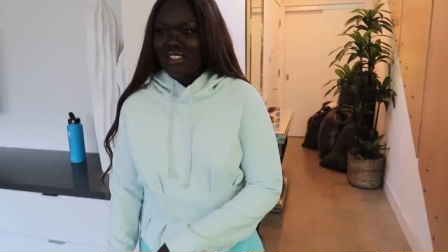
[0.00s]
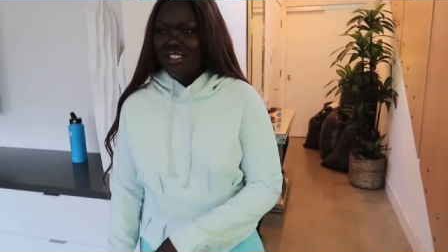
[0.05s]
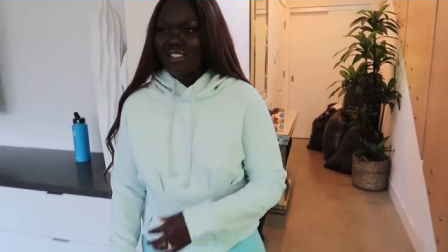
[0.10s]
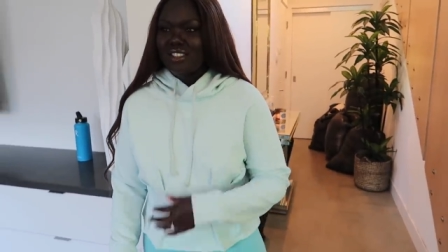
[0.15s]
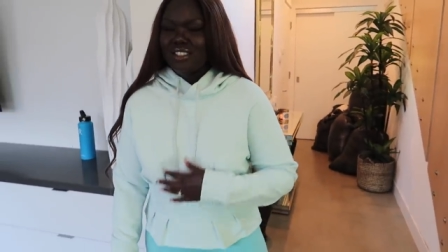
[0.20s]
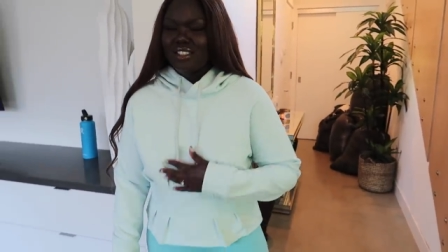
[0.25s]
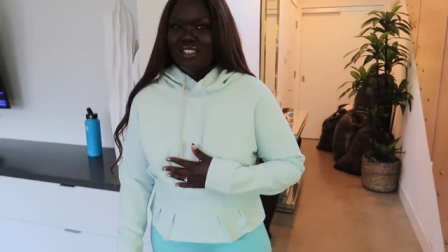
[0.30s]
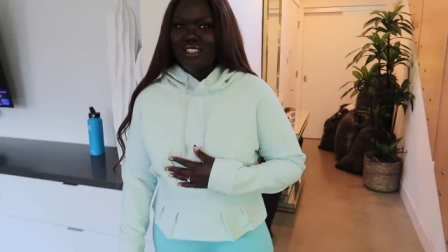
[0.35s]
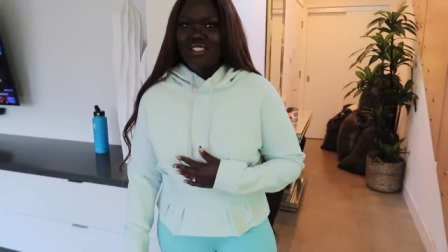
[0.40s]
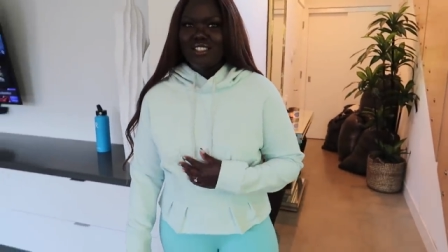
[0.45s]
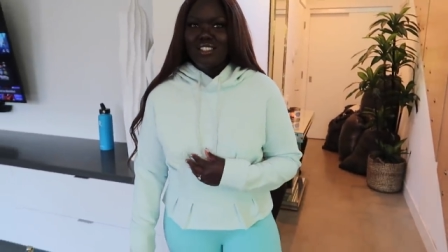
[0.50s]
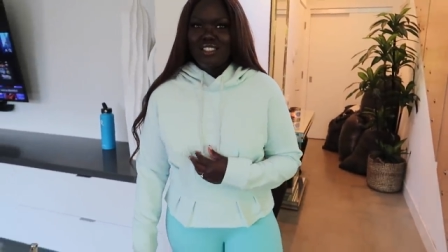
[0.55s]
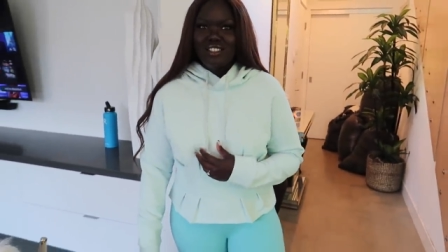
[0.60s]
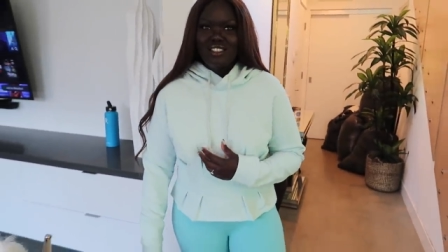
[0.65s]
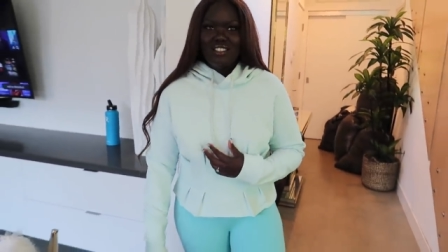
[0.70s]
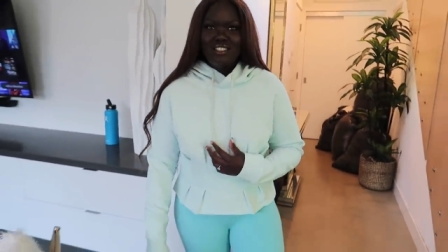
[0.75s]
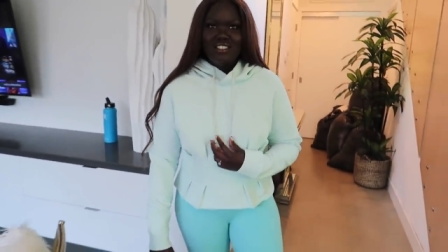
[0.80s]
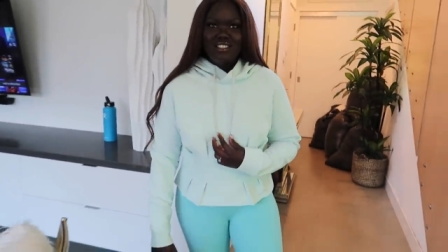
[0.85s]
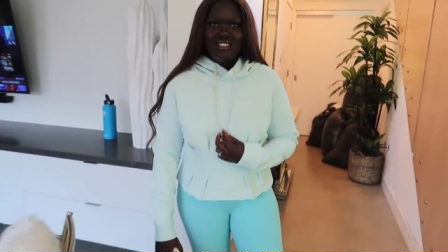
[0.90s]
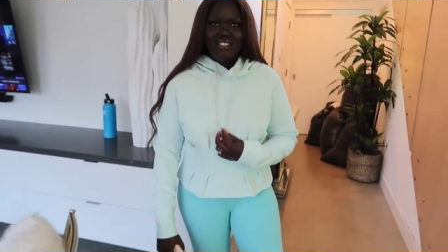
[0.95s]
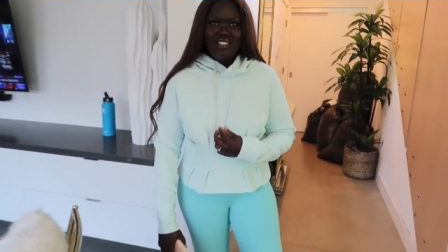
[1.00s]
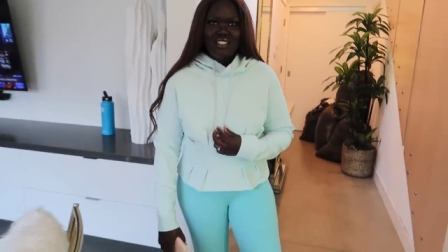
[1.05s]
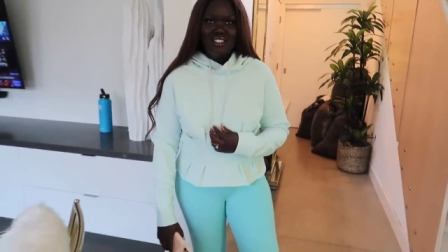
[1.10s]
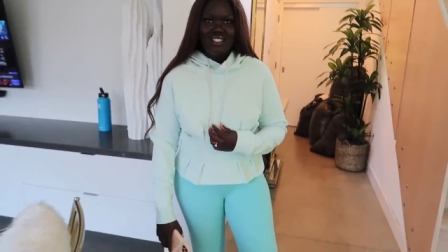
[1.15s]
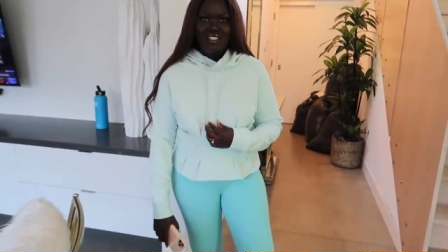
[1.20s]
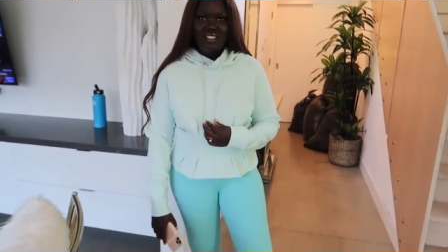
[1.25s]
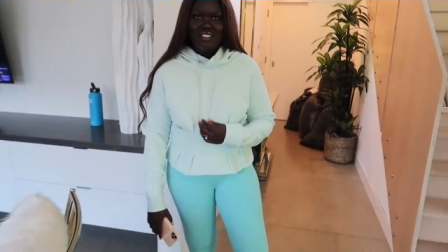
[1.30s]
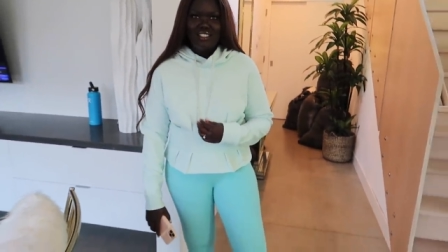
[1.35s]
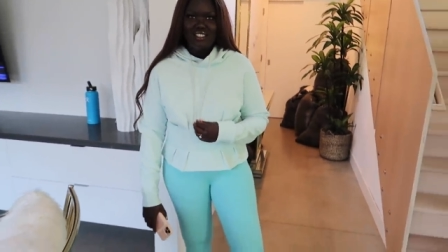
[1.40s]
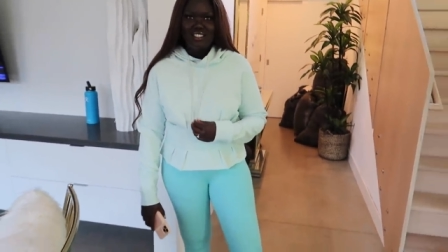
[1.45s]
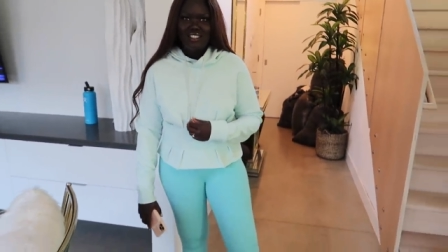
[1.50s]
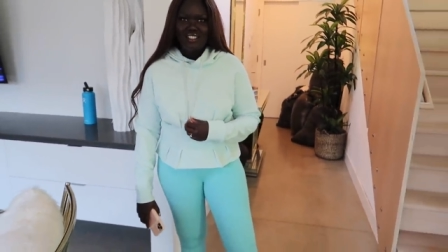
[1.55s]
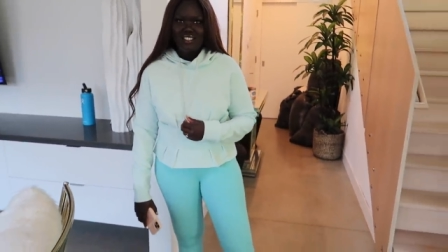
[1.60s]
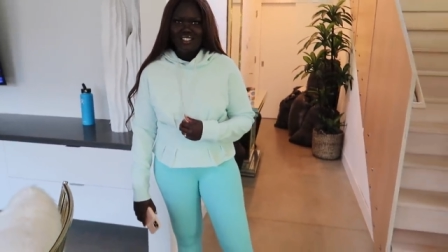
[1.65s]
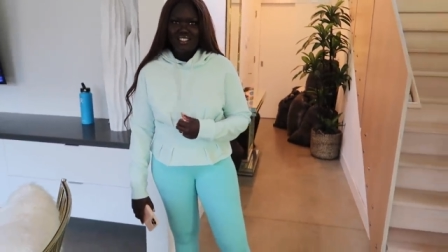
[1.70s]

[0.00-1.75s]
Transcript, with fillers: Let's just say